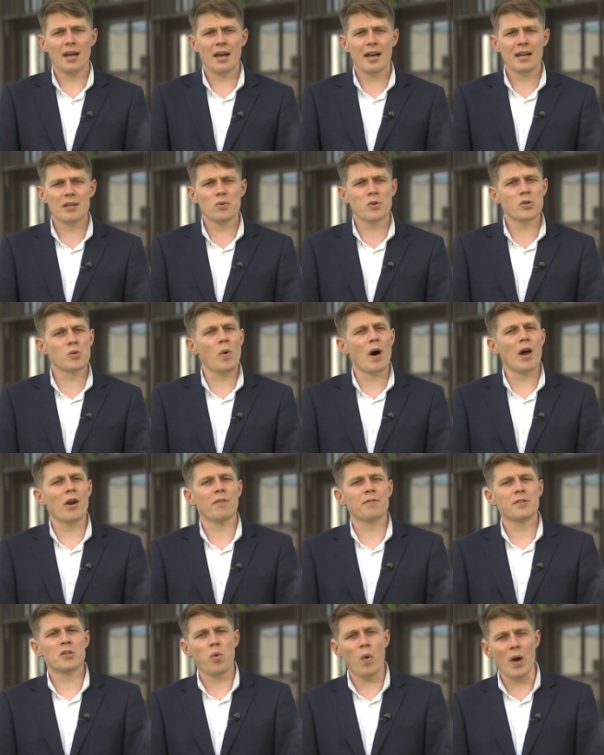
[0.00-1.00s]
It was one
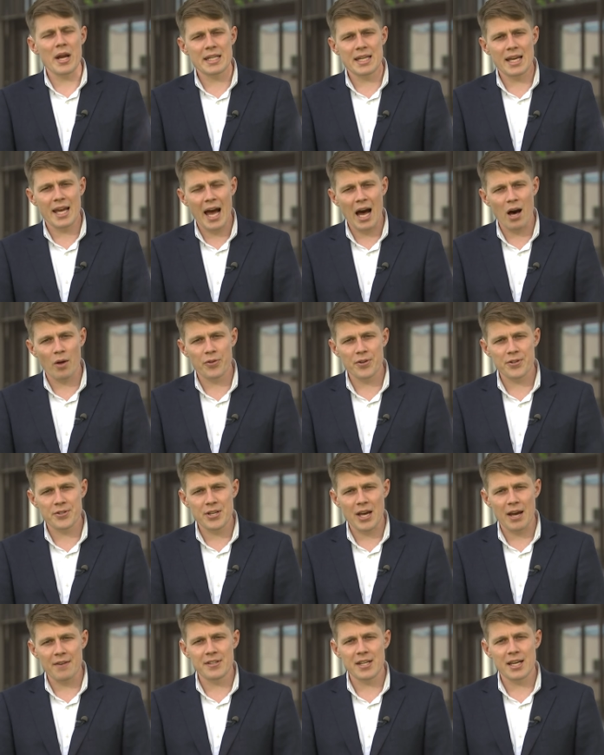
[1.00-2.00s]
of 20 health and
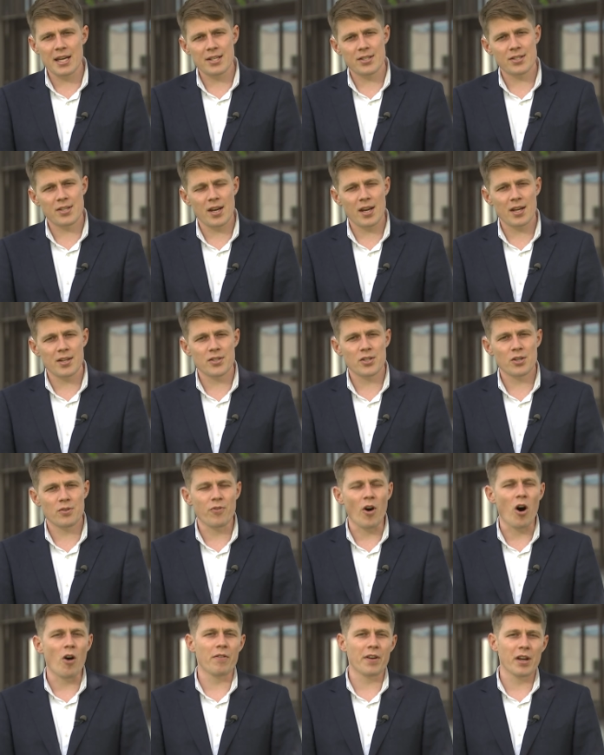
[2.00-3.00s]
safety incidents
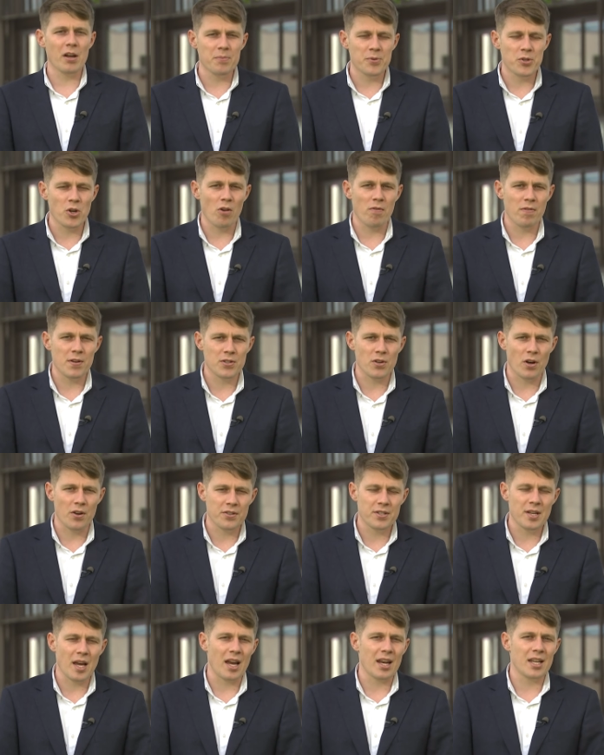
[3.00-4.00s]
involving observers
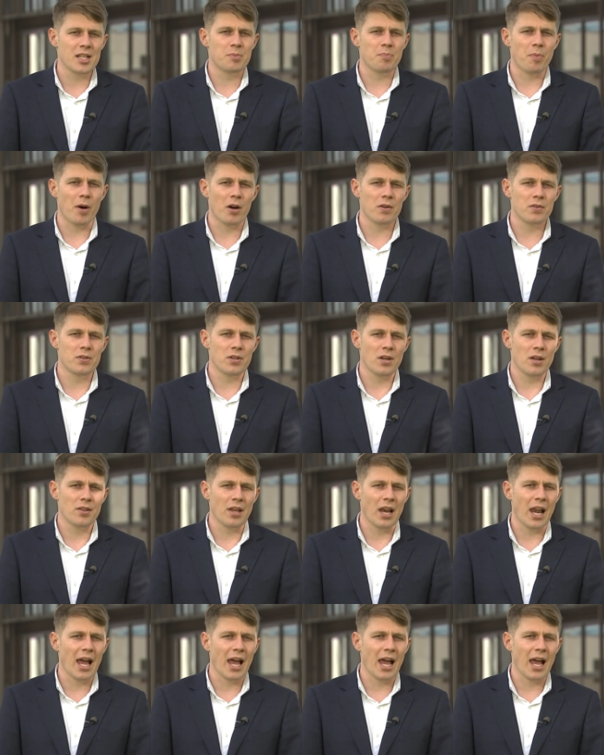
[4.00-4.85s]
on Talley's boats in the